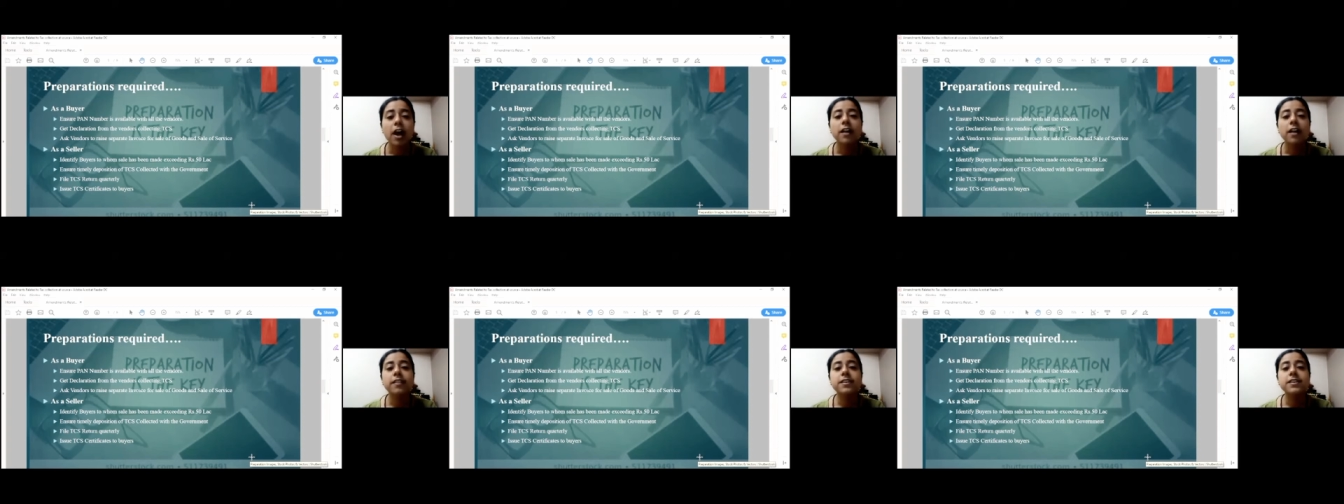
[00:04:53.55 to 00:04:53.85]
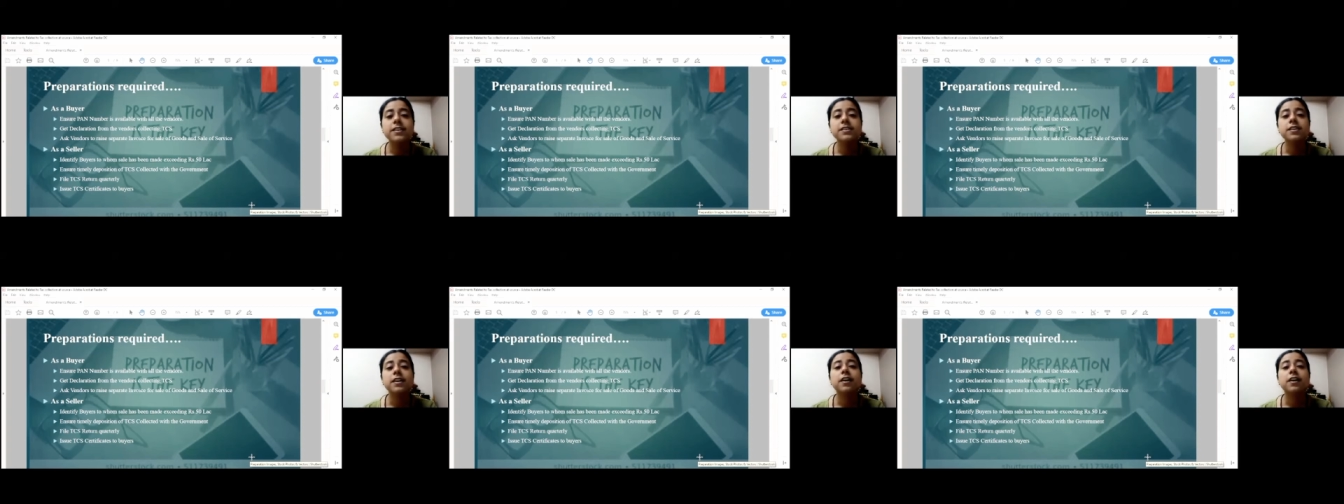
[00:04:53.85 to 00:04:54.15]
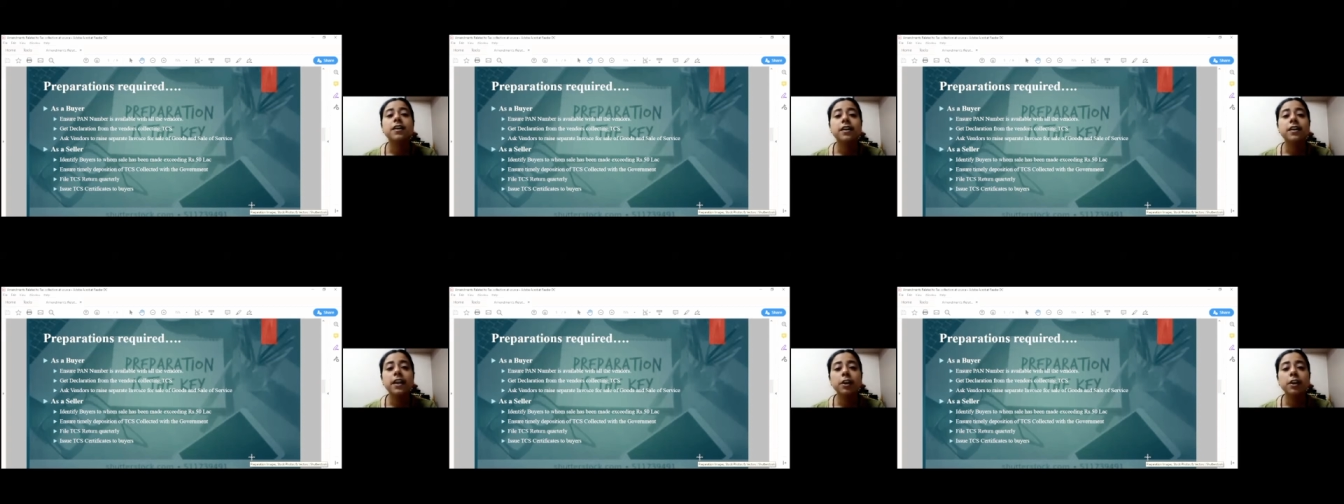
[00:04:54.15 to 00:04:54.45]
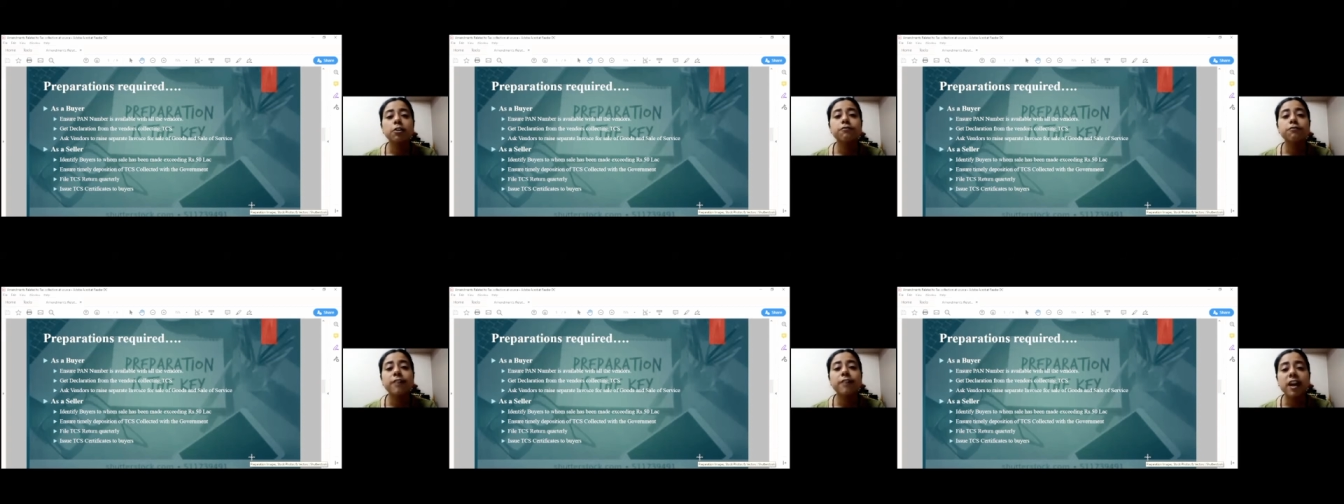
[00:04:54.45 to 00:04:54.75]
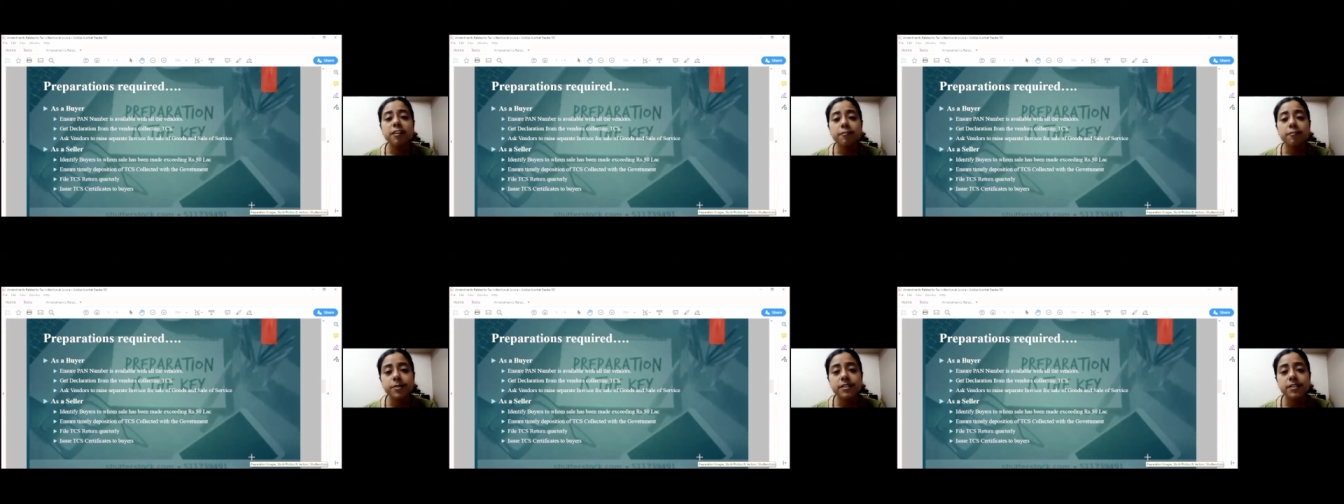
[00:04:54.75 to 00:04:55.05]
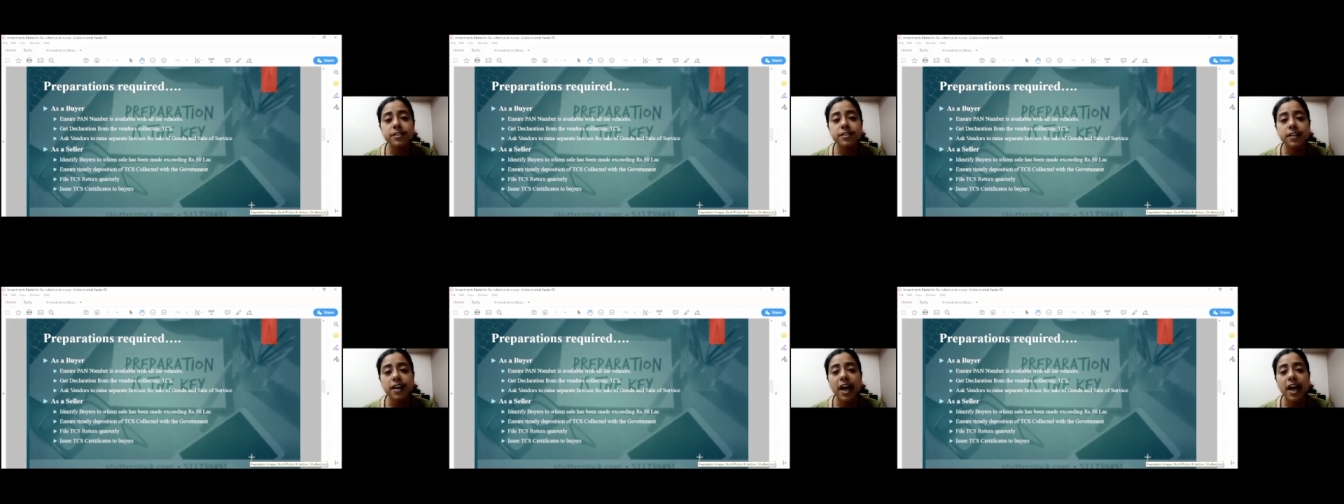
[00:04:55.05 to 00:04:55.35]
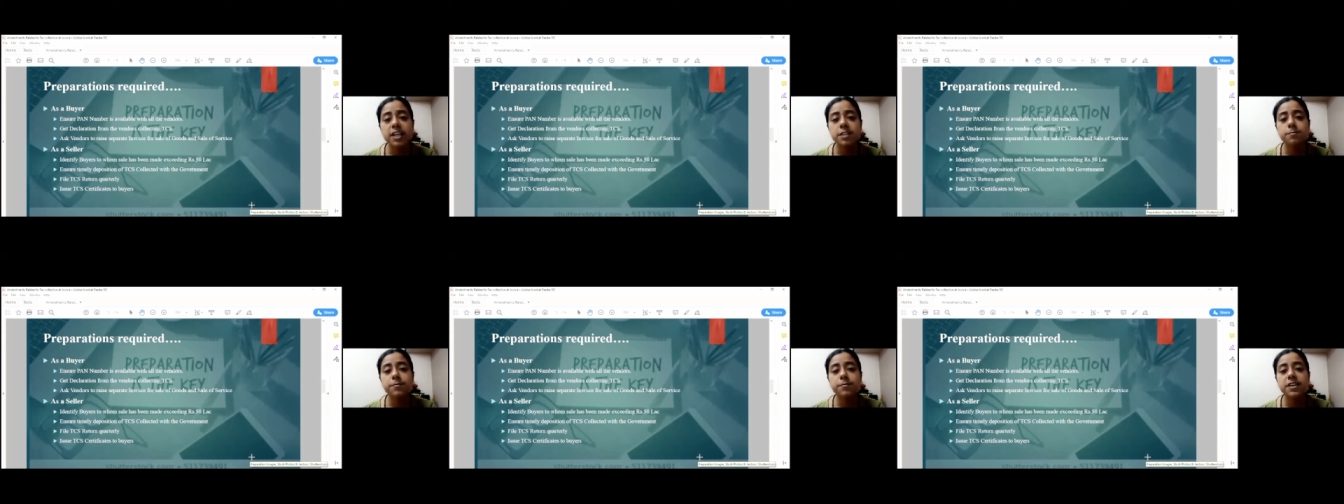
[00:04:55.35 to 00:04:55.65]
this rate of 5%
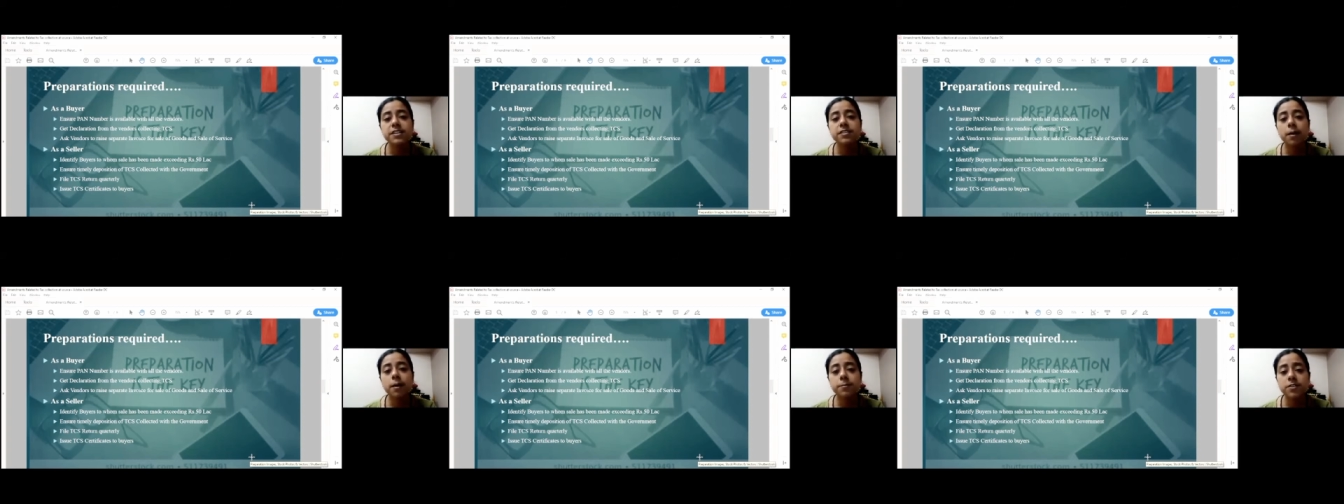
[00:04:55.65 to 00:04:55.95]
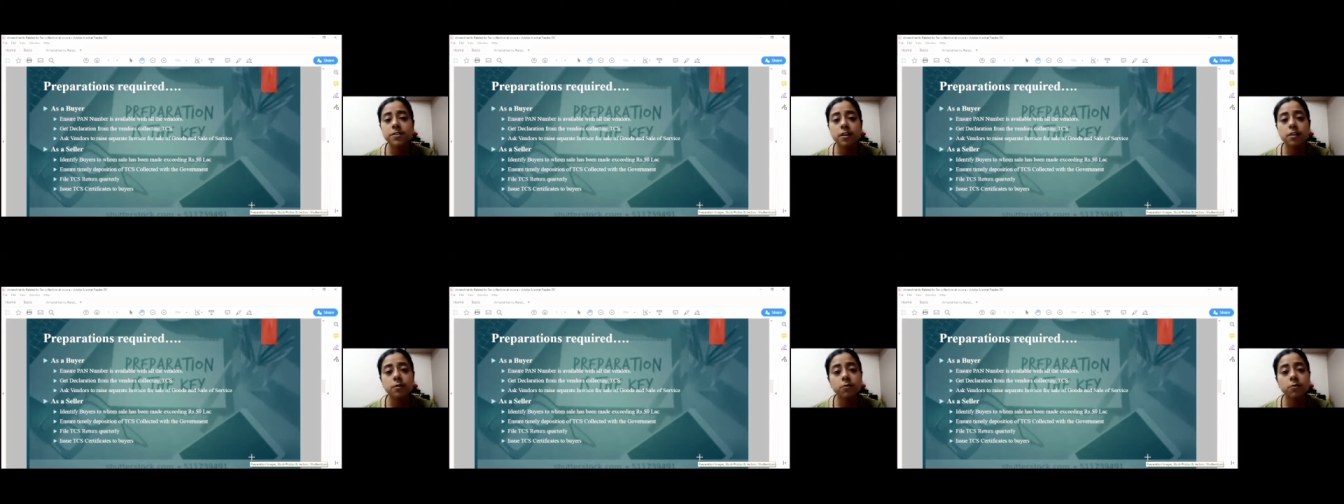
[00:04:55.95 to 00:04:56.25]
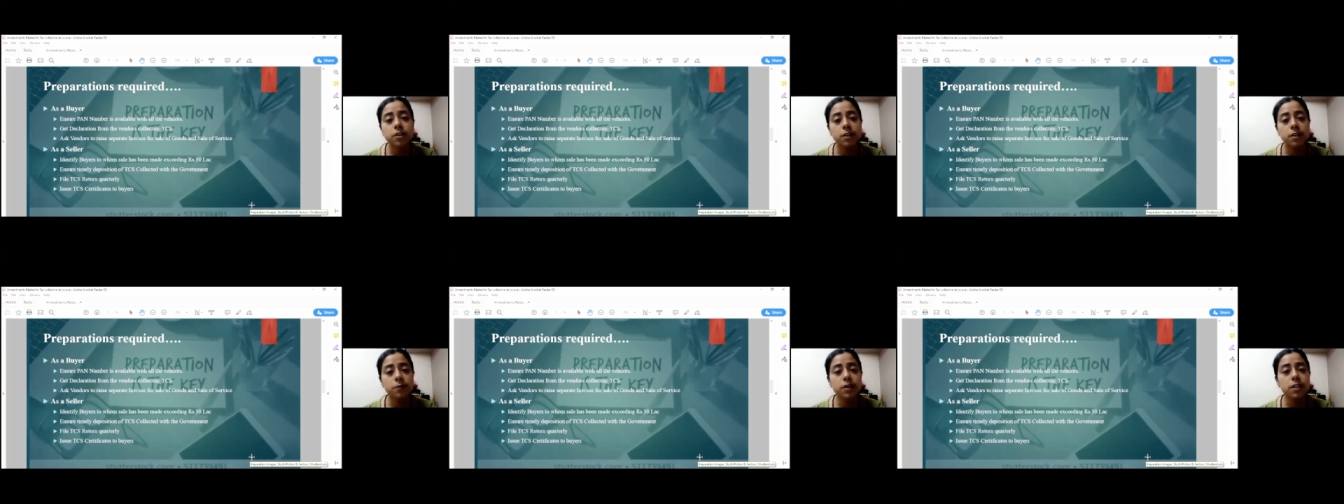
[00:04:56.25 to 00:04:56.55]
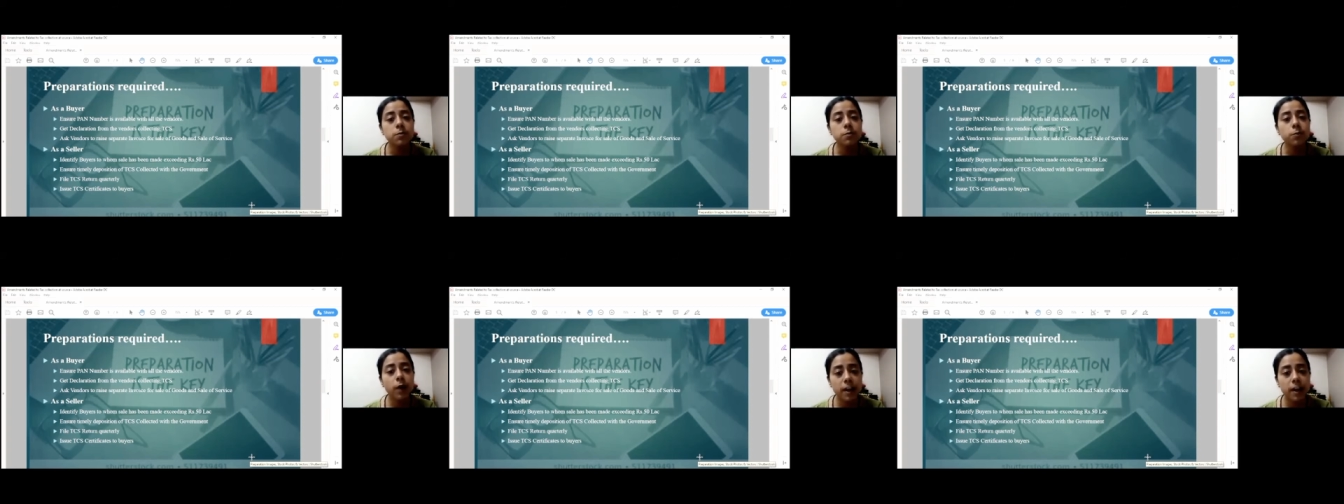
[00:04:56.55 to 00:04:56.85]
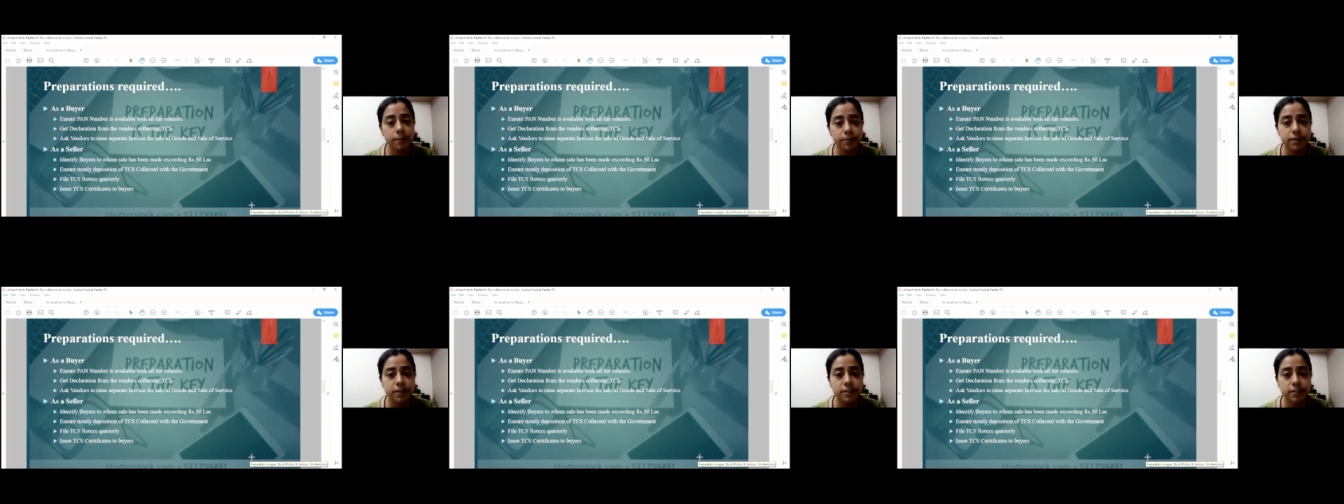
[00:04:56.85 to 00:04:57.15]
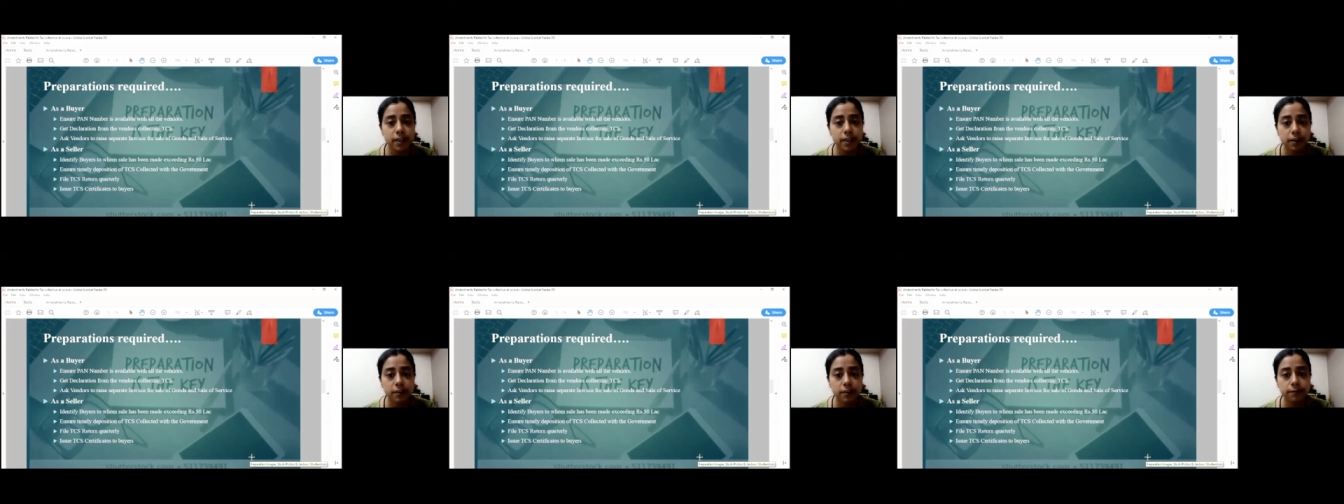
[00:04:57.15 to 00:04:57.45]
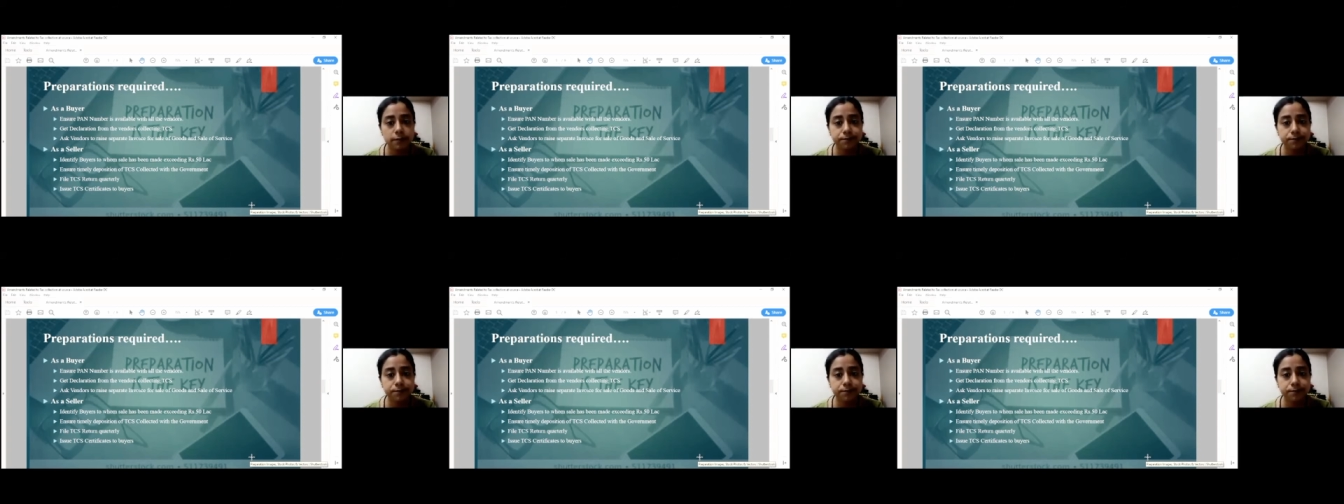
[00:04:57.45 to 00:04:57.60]
has been substituted with 1%.